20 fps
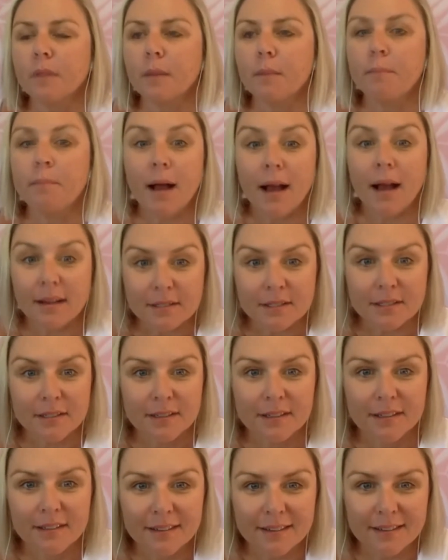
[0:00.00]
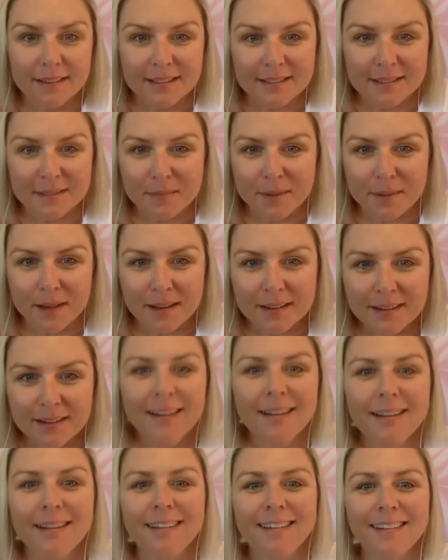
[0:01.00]
But, and here's the but,
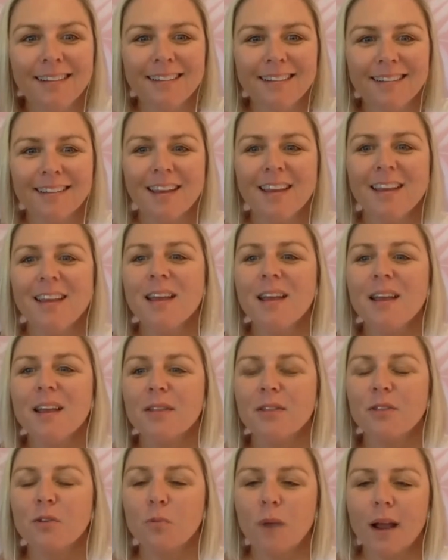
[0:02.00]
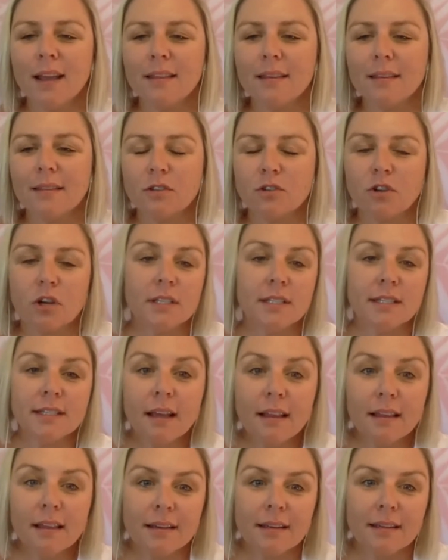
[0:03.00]
the way that they're trying to
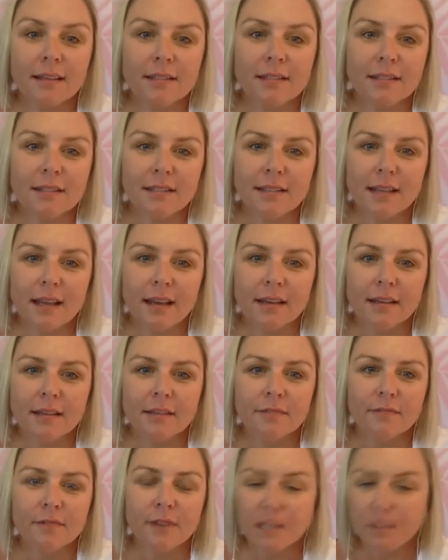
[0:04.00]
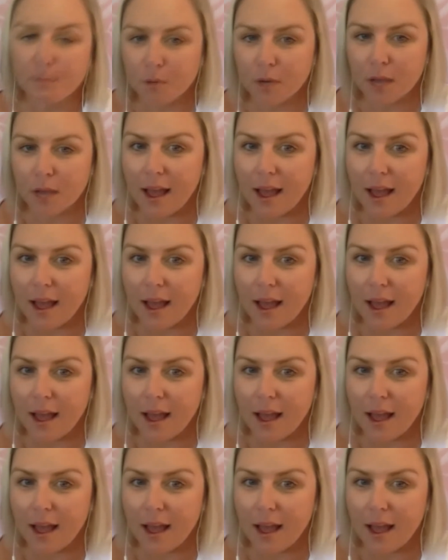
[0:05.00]
sell it is to send Facebook